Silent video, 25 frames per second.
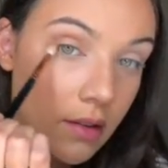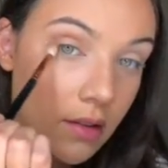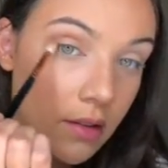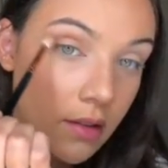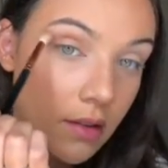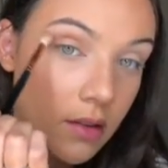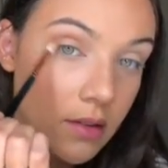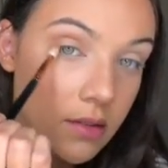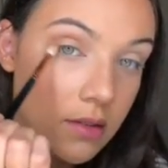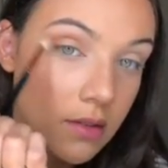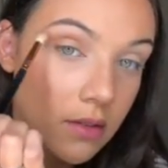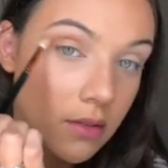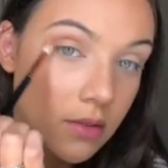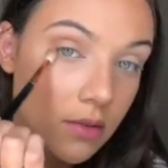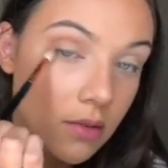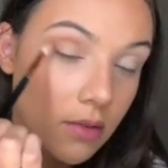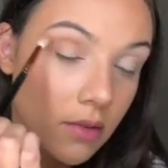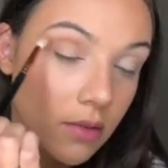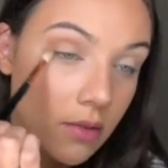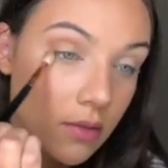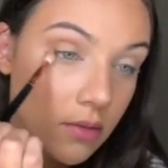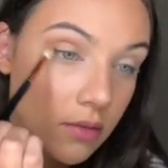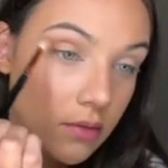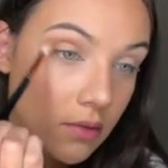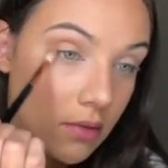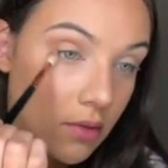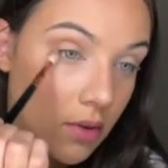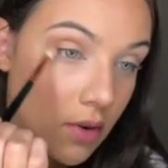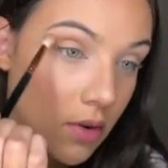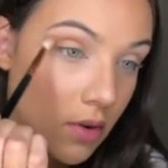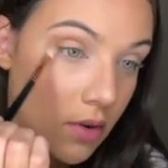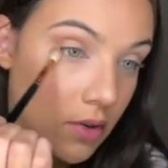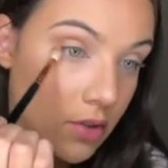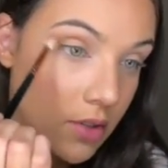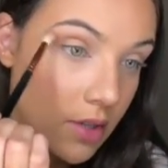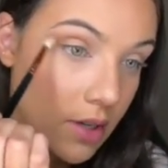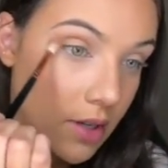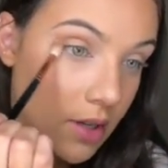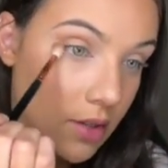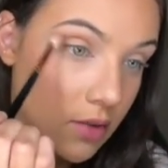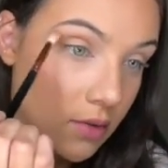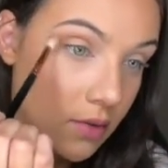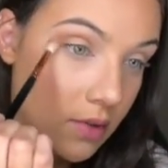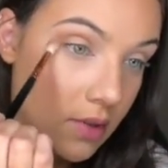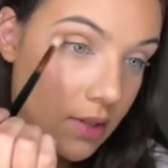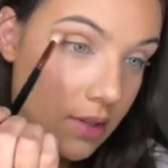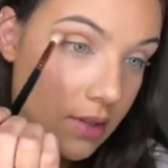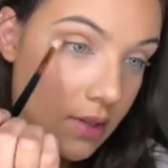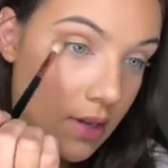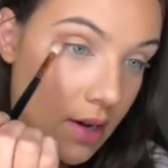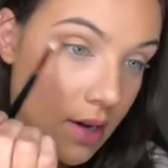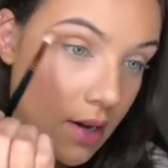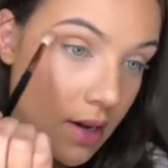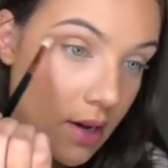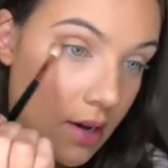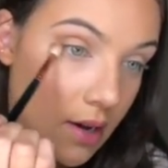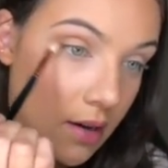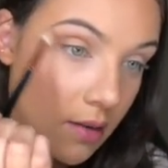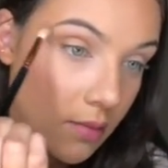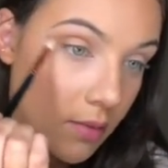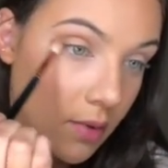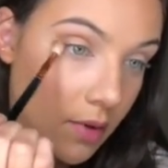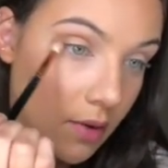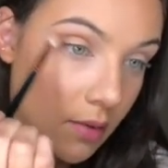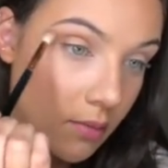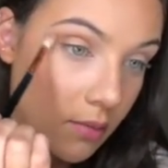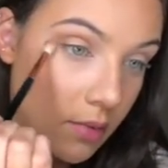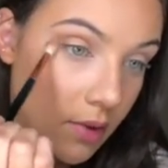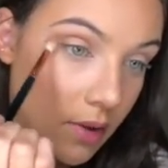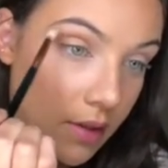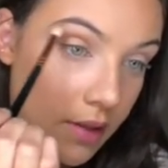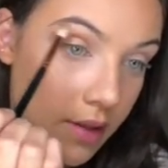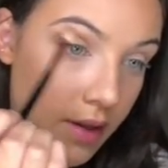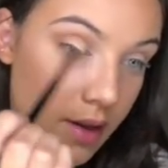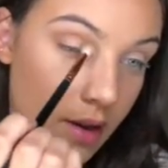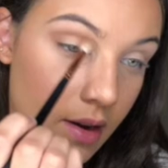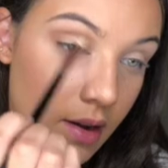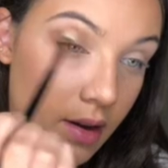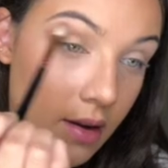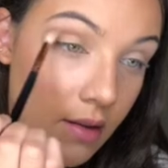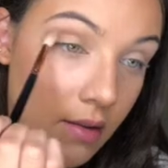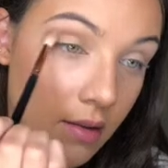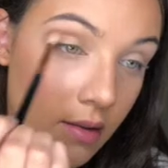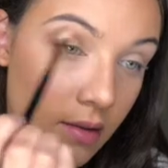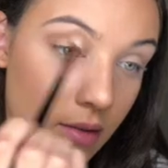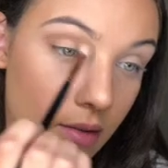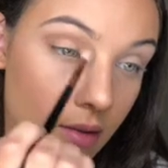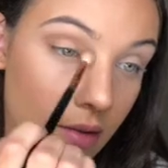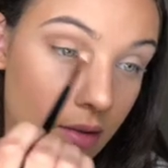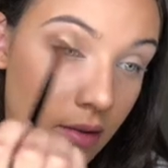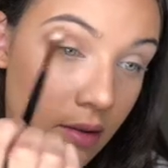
There's a little harsh edge on the side. I'm going to blend that out.